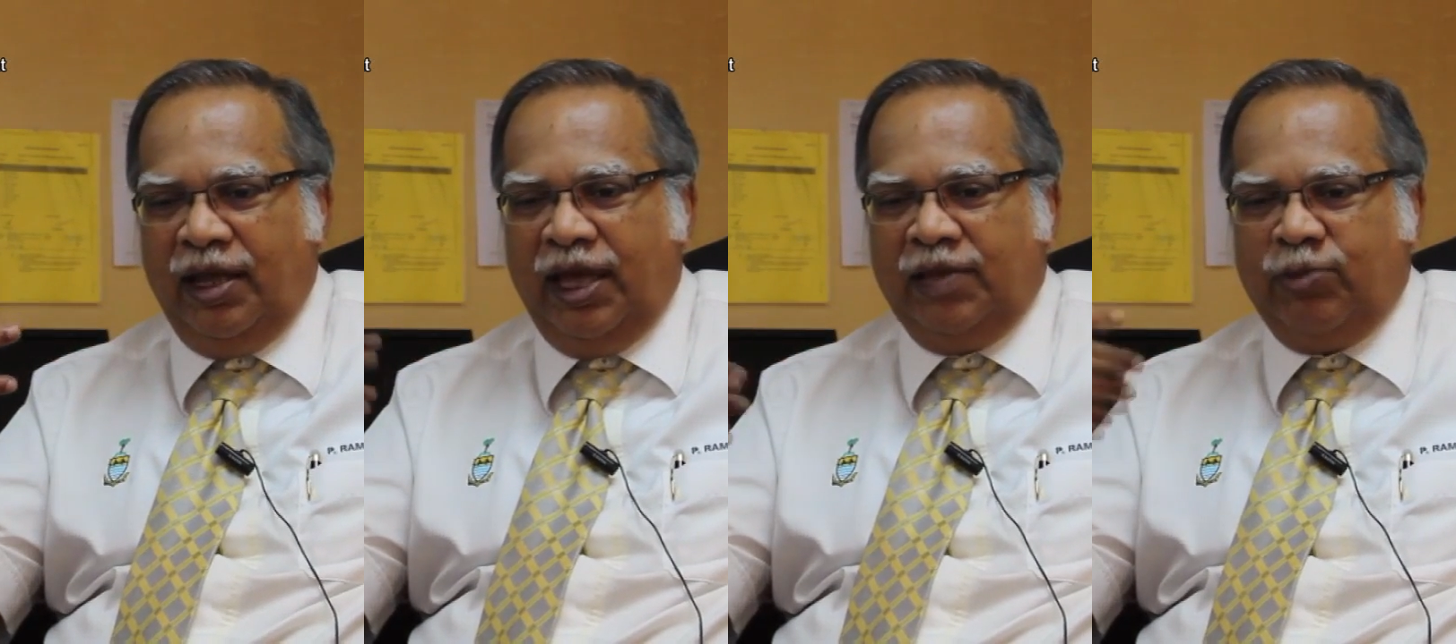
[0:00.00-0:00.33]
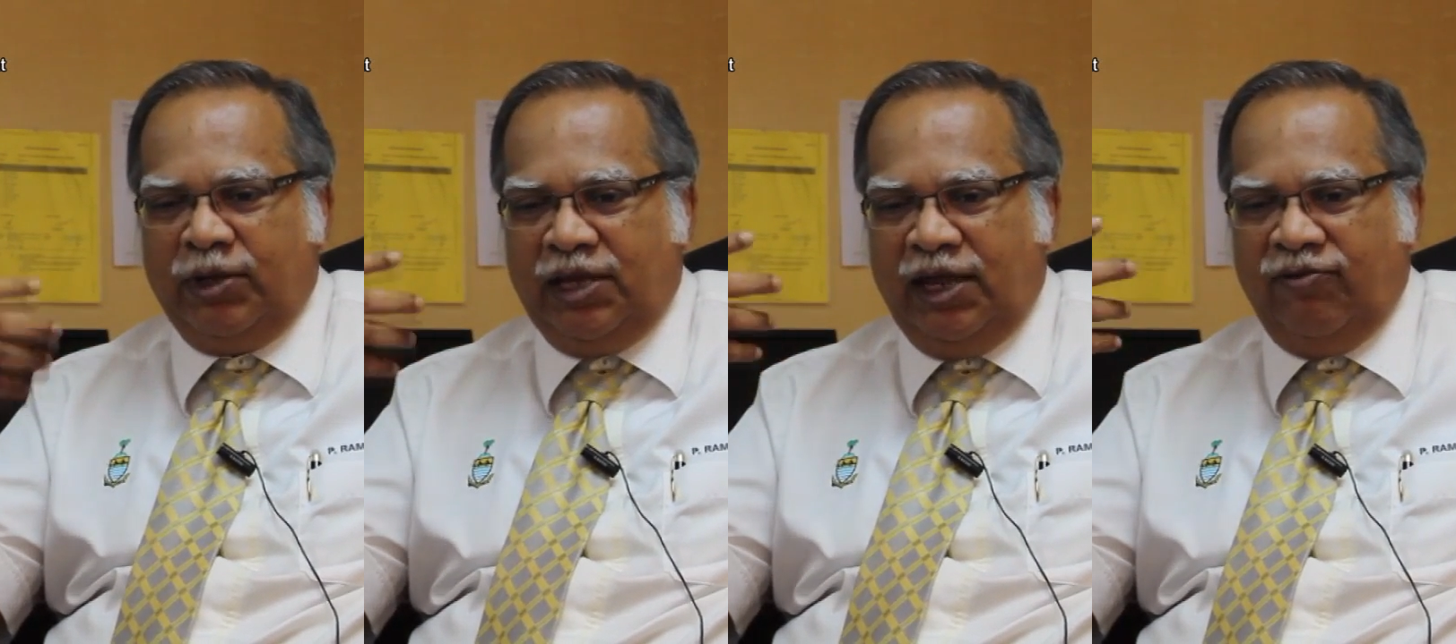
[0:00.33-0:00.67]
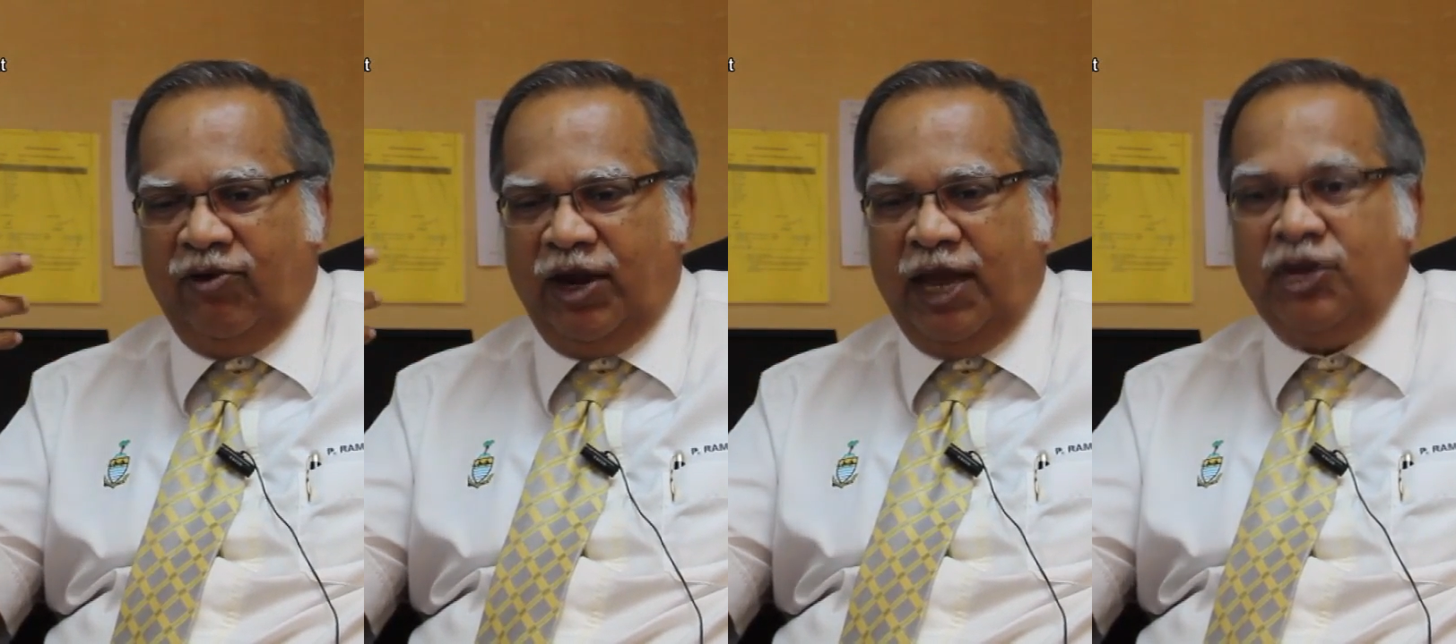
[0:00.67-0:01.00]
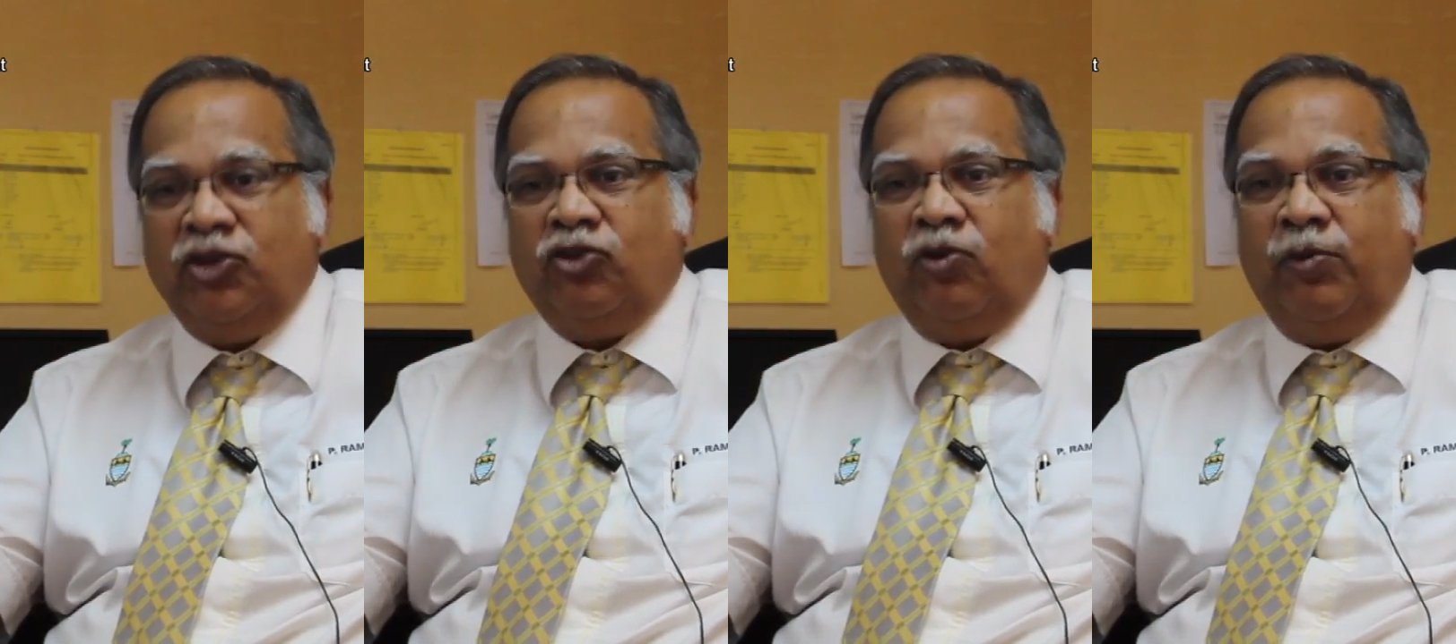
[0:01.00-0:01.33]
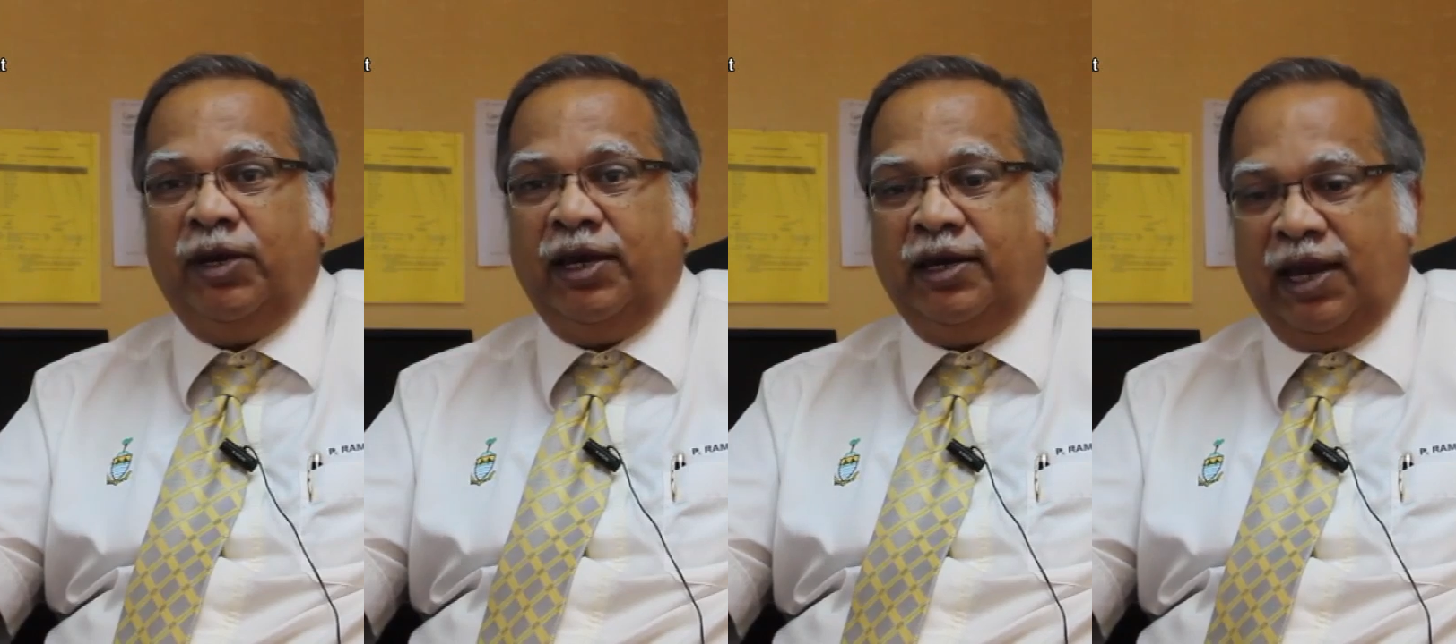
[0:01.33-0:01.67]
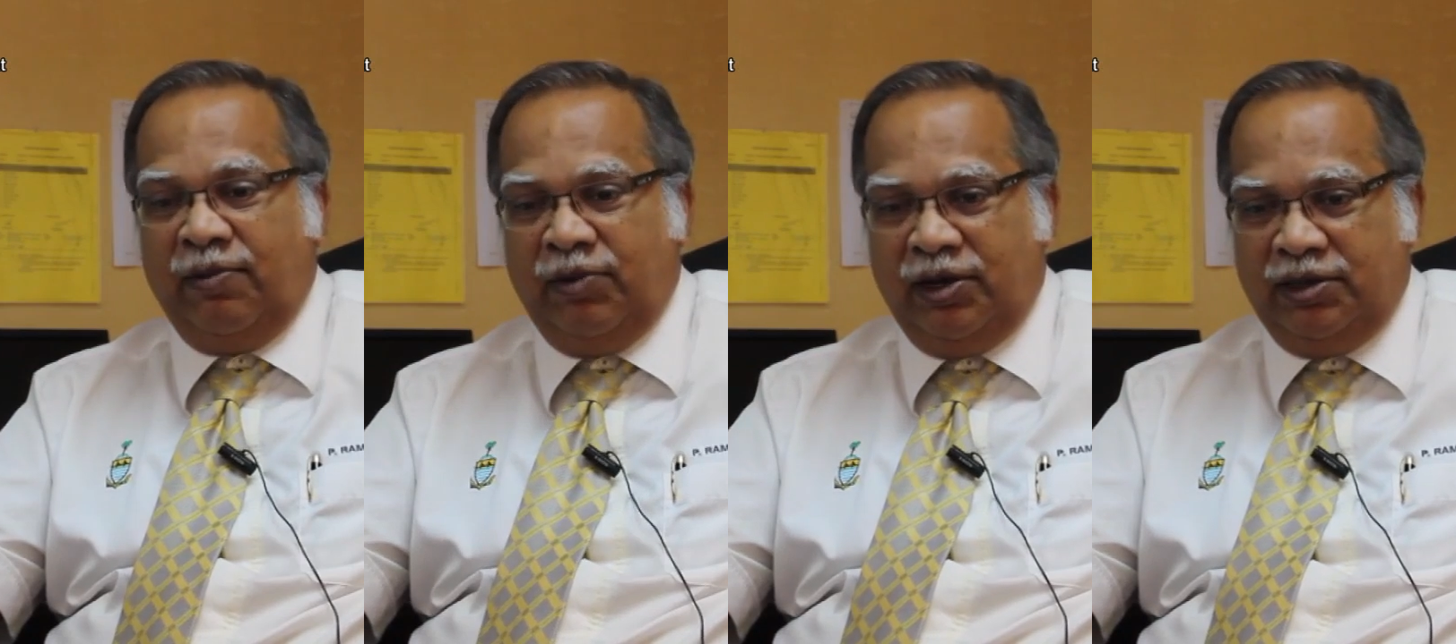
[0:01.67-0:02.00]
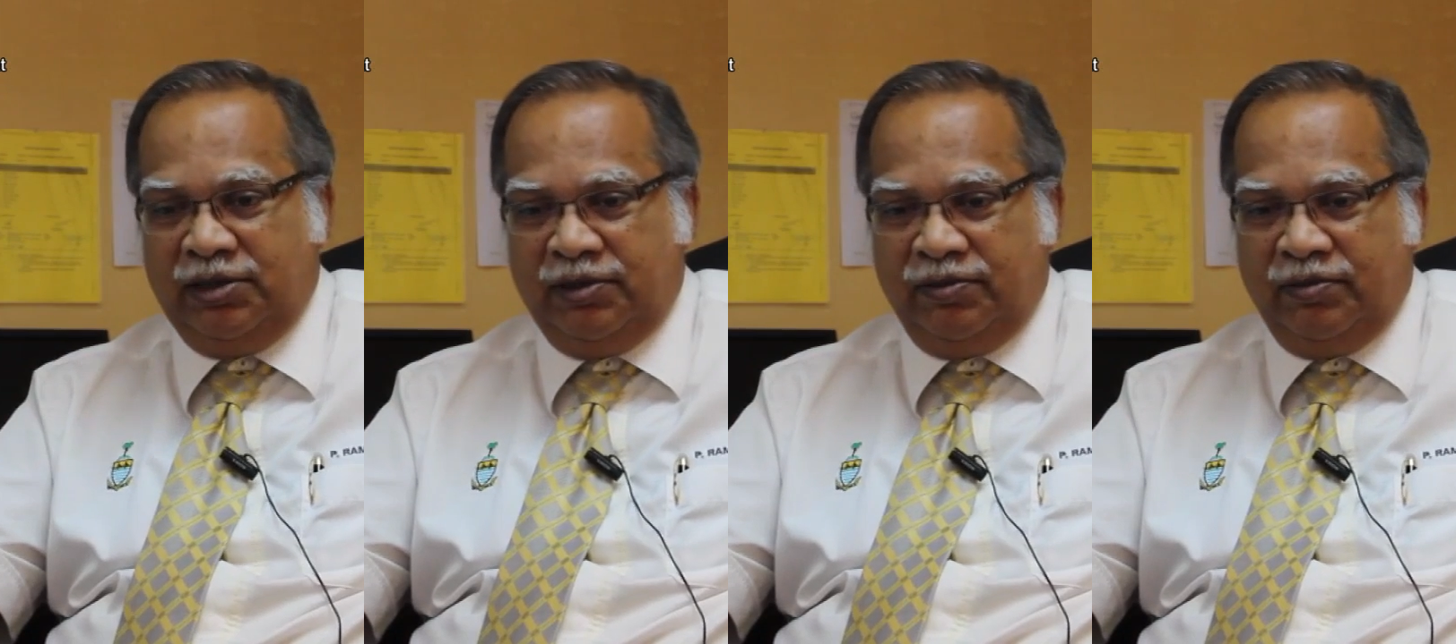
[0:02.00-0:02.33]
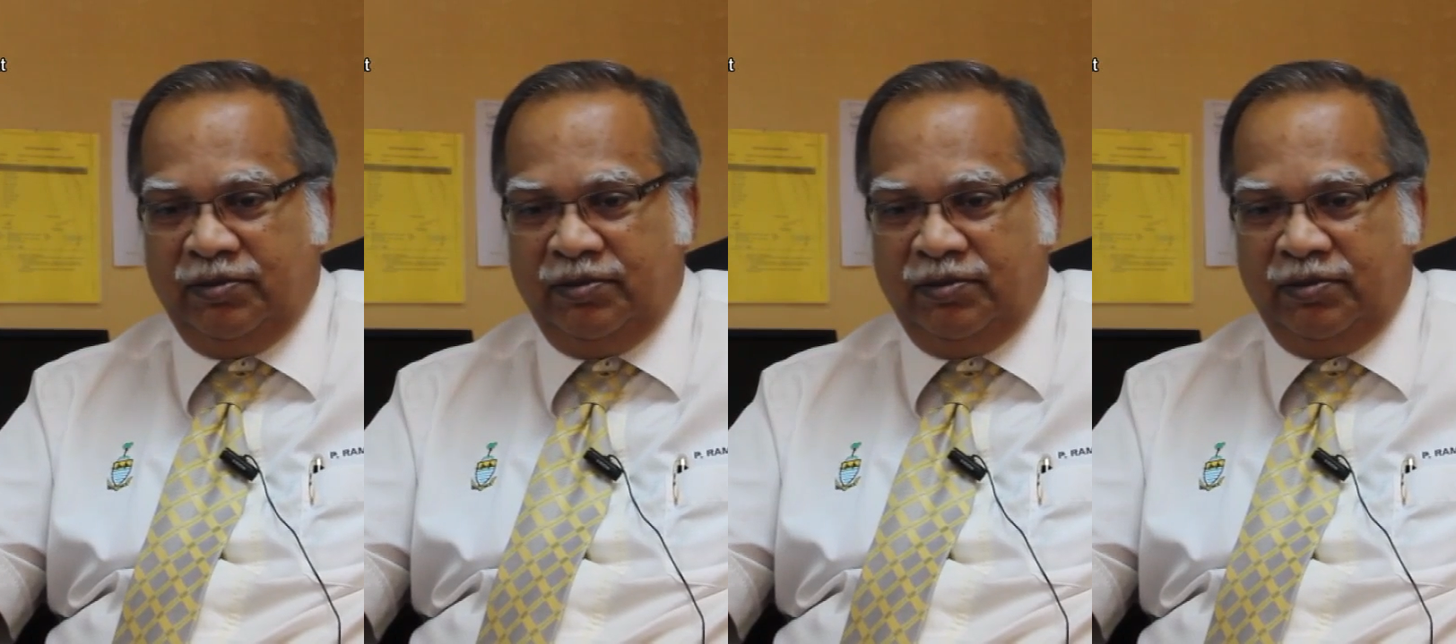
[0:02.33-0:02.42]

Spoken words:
especially for ancient community, the Tamils,